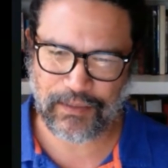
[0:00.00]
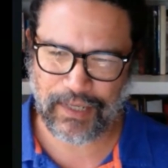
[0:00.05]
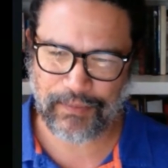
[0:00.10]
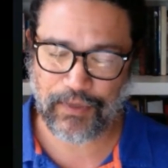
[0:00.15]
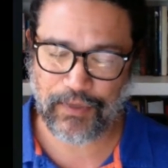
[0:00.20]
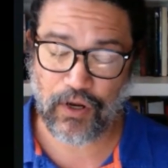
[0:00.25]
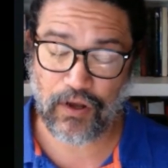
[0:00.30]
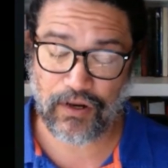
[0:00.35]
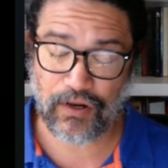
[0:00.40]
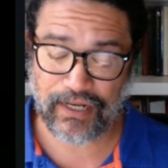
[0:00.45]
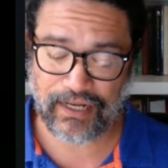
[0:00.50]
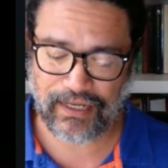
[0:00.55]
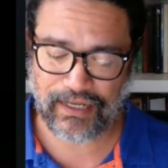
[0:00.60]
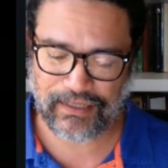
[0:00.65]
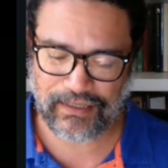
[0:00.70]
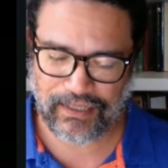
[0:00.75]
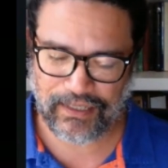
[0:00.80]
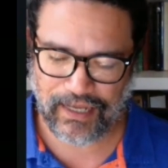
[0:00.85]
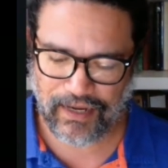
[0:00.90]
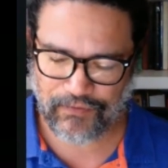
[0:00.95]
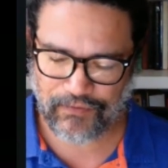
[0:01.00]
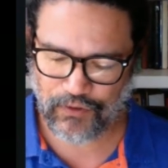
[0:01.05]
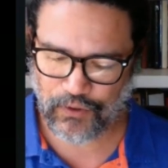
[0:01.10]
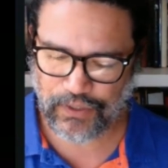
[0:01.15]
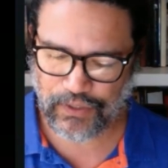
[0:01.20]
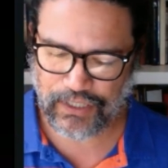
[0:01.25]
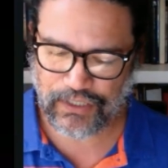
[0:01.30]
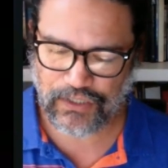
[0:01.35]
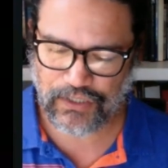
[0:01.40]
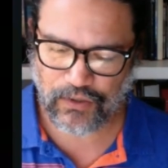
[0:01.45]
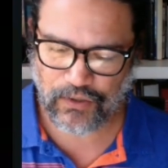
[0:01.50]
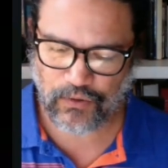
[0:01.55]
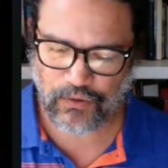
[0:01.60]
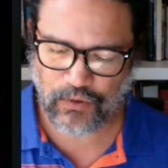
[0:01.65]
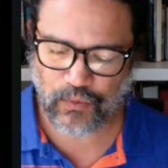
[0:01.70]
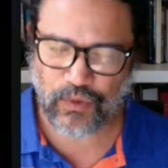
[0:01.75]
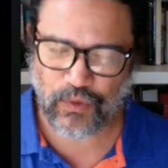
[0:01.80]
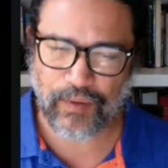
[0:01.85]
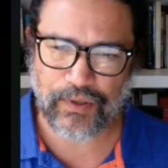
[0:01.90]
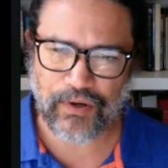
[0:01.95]
I'm calling it the Evergreen Solar
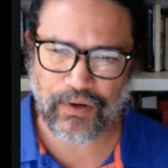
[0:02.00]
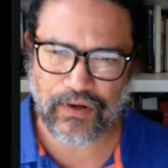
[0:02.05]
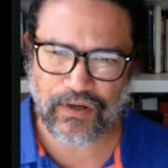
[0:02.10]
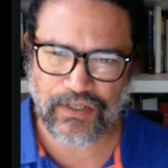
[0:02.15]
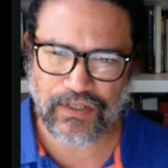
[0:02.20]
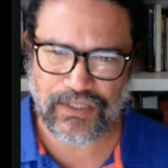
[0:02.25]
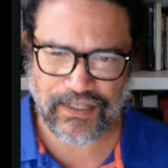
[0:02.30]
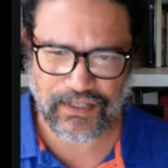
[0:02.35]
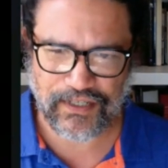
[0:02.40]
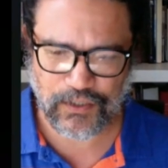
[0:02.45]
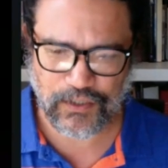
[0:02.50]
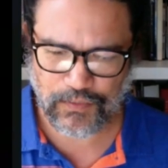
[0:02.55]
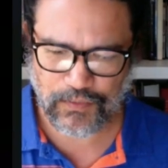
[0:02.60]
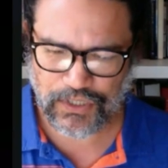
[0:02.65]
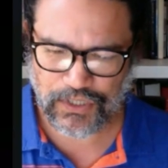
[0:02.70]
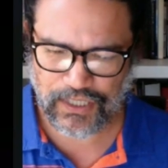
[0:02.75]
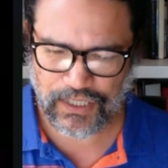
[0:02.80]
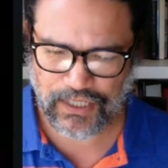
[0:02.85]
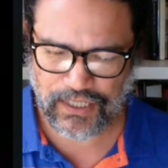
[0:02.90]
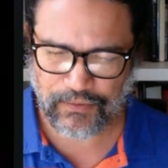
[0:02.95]
Webinar Sales Machine.